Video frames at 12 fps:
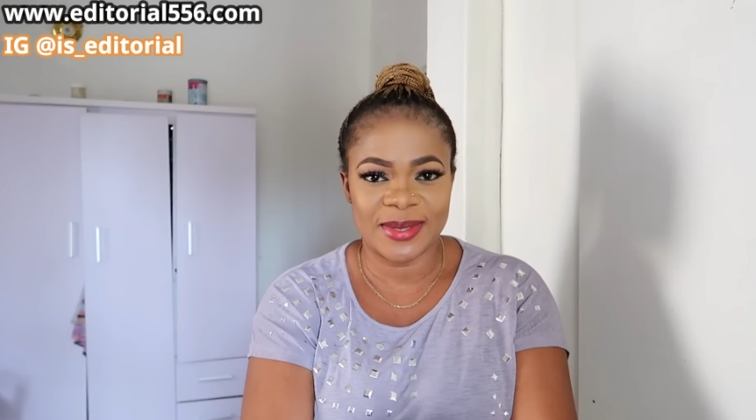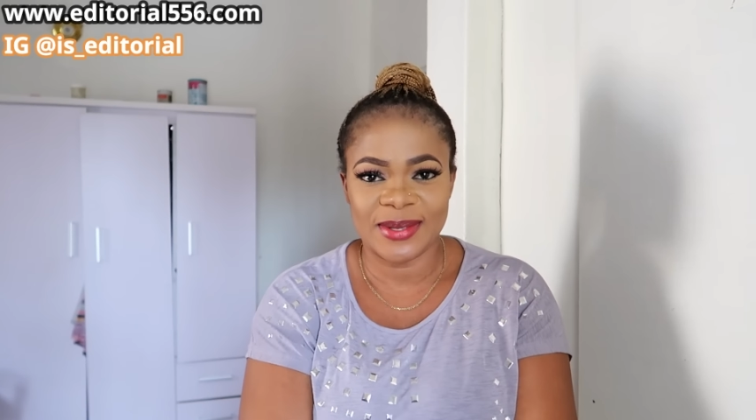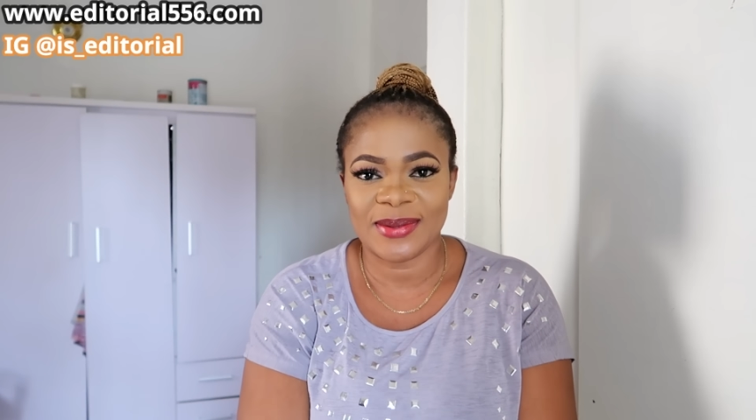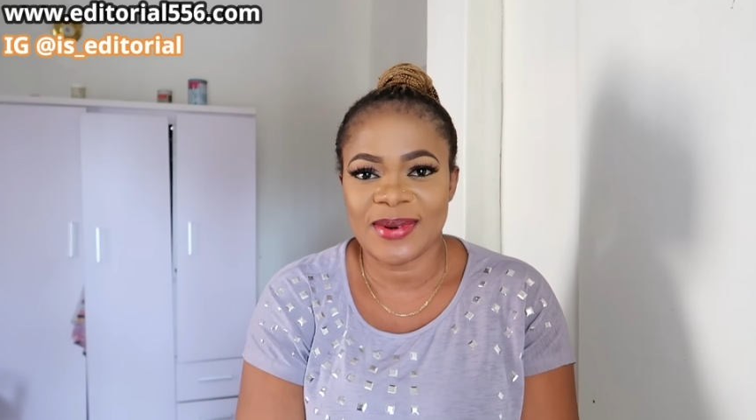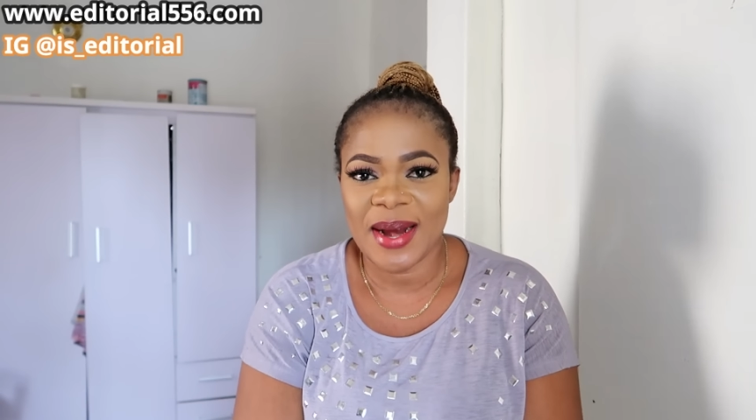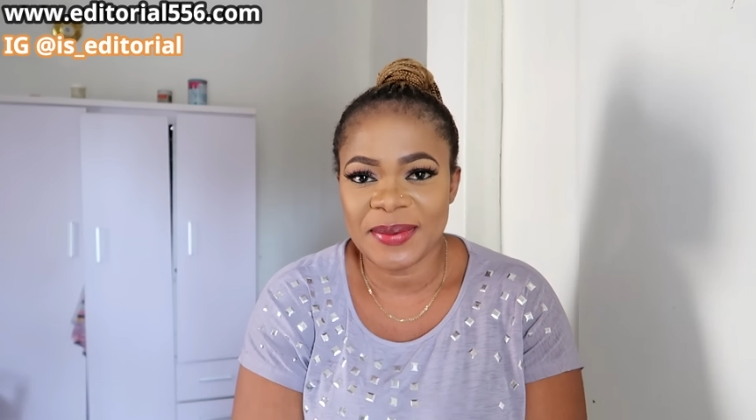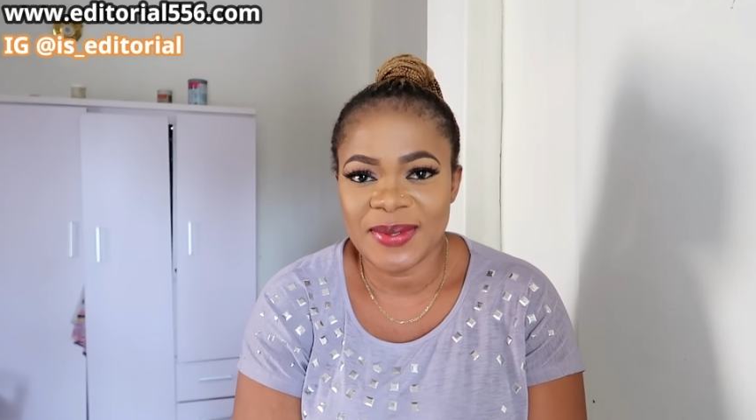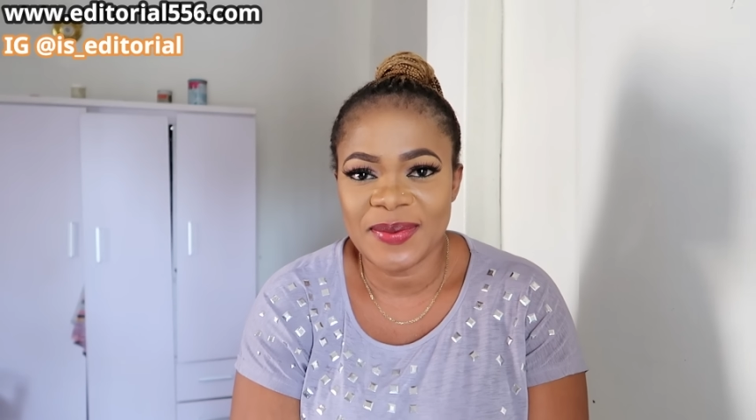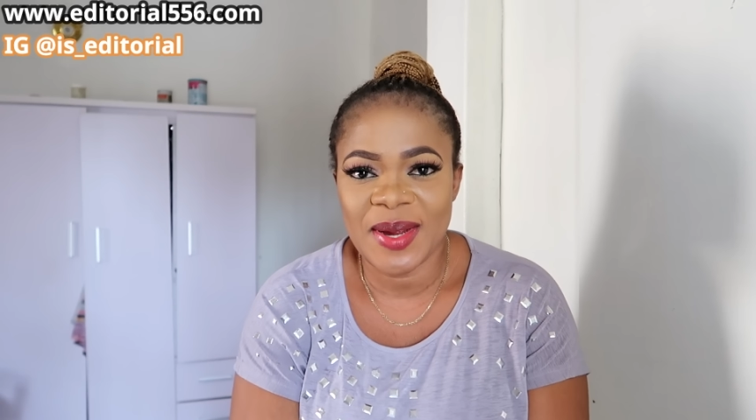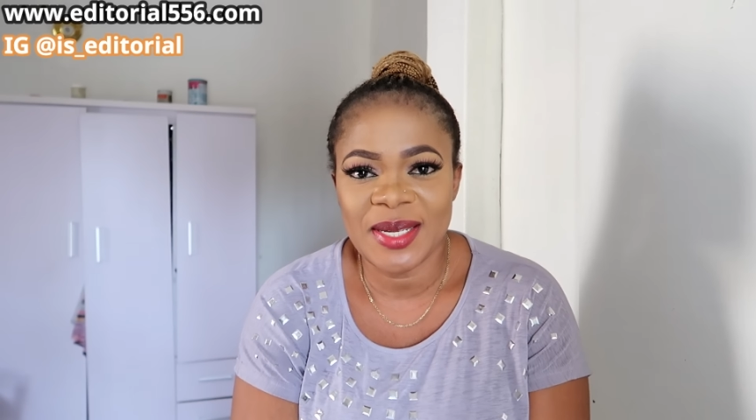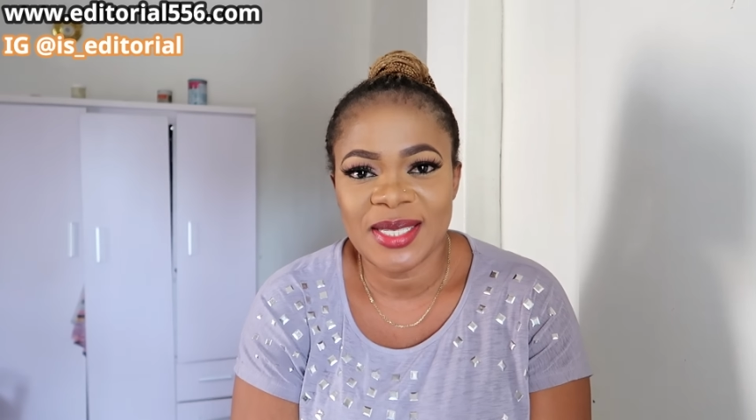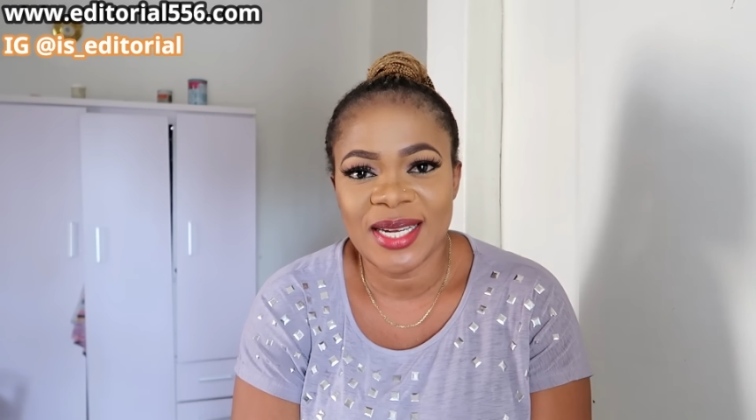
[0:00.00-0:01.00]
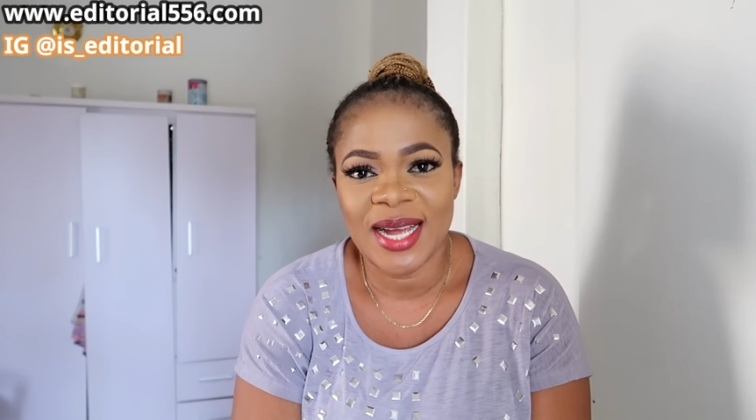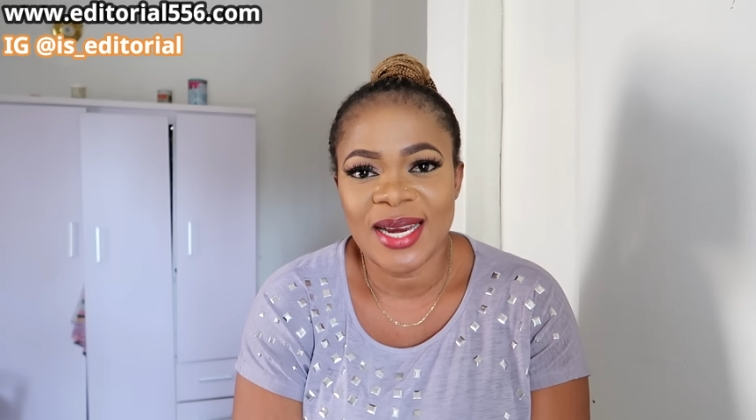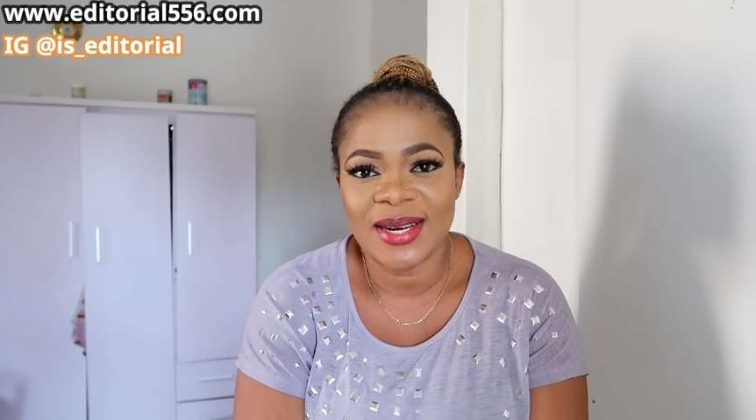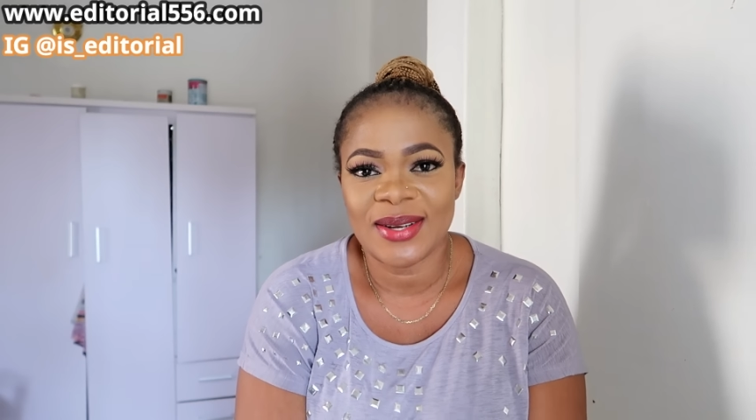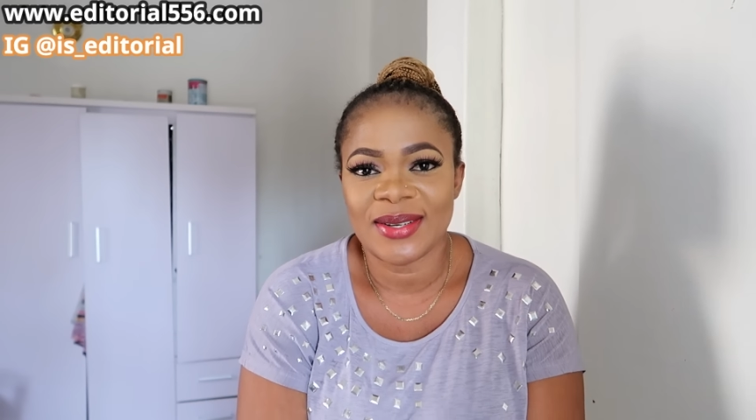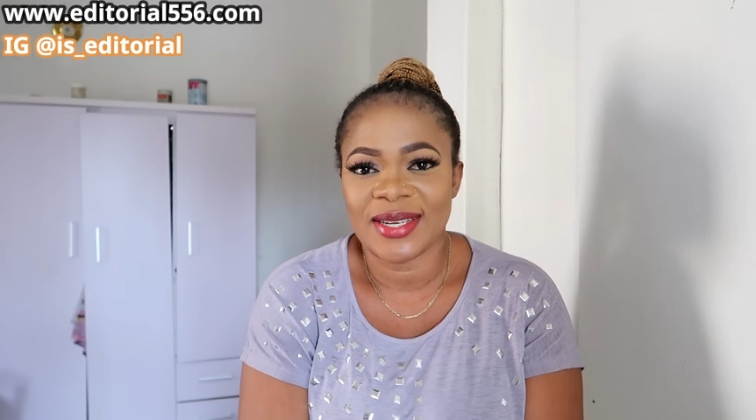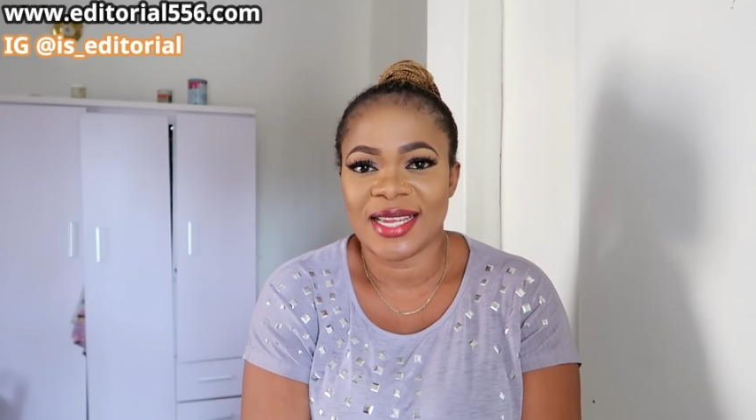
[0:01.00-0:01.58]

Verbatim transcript: subscribe to my channel